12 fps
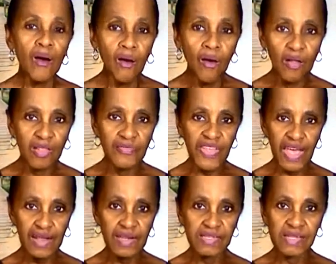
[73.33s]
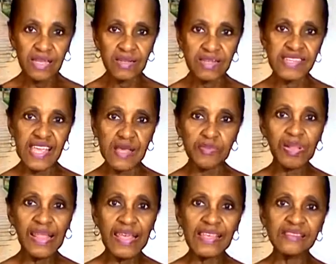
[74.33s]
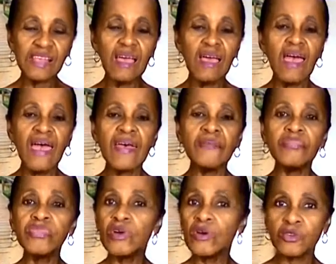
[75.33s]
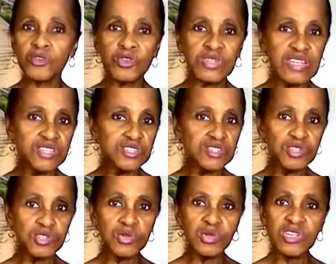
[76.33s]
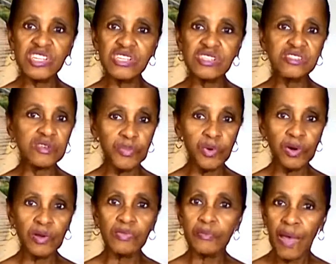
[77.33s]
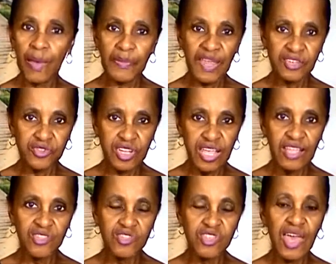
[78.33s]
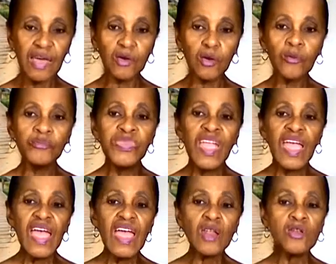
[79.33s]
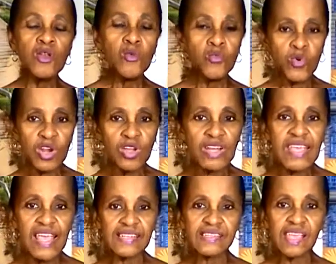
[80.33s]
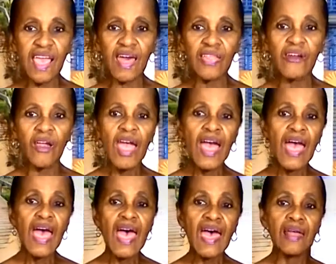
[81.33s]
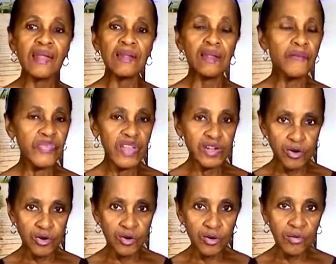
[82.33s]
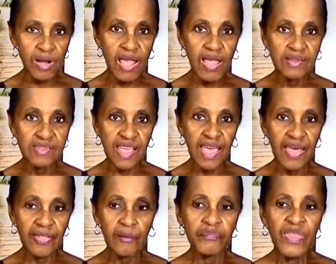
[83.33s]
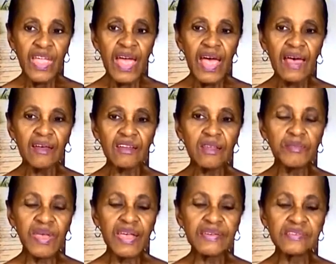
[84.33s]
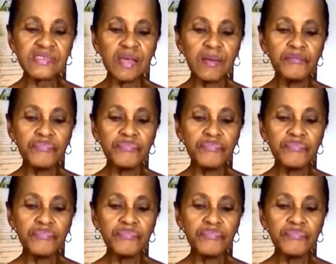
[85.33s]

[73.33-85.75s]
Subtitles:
all of that is going to take place. And all you need to do is support my Patreon channel, and we're going to get together and learn together how to best